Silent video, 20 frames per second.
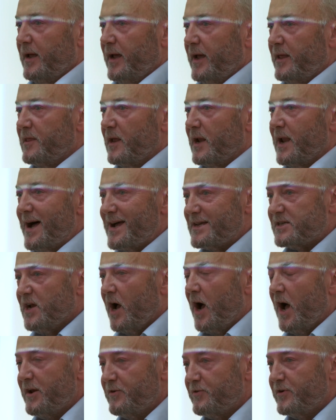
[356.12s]
in the last
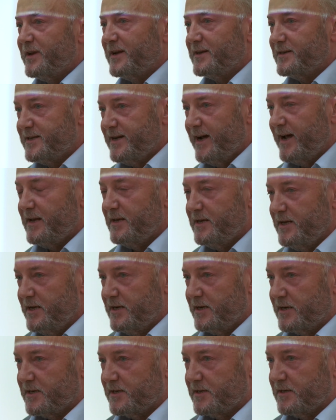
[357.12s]
110
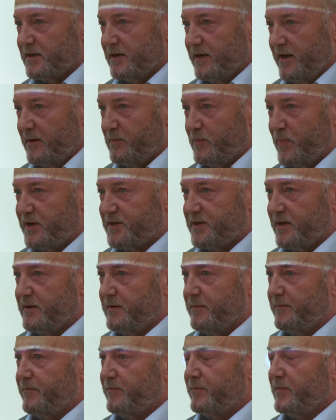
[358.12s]
years in Britain.
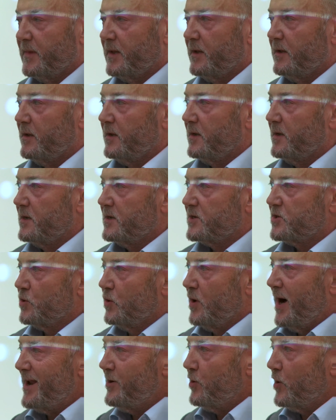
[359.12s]

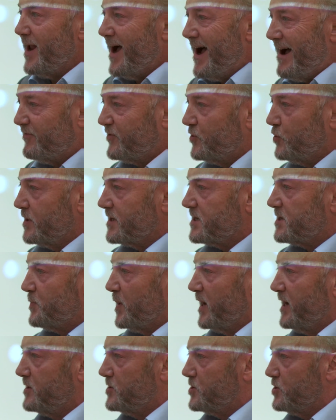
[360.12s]
So I don't have to
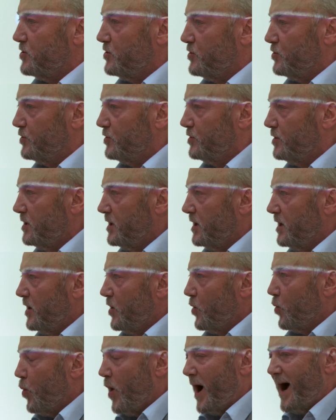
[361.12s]
explain to you
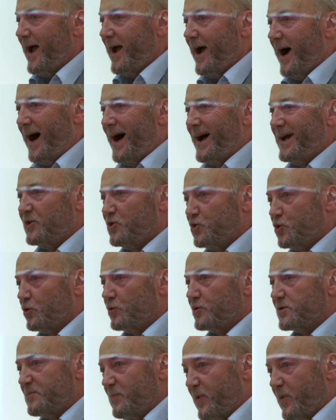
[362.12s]
why I chose